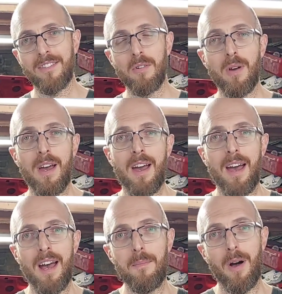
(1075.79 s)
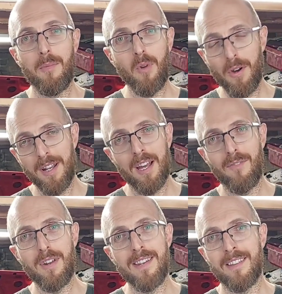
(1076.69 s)
So I'm not going to
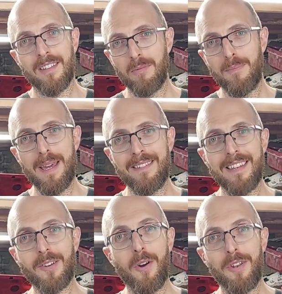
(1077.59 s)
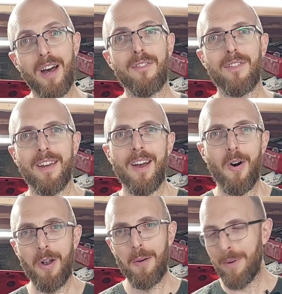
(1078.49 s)
cover it in this because we've basically got enough
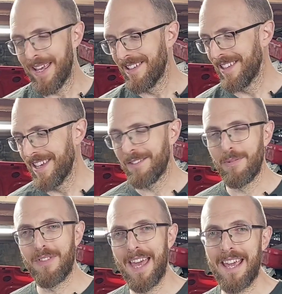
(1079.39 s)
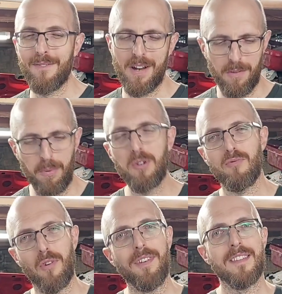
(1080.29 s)
on our plate as it is with the 8 valve, the push
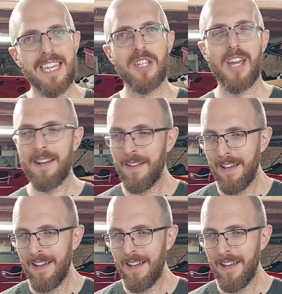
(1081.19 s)
rod and the T-Jet.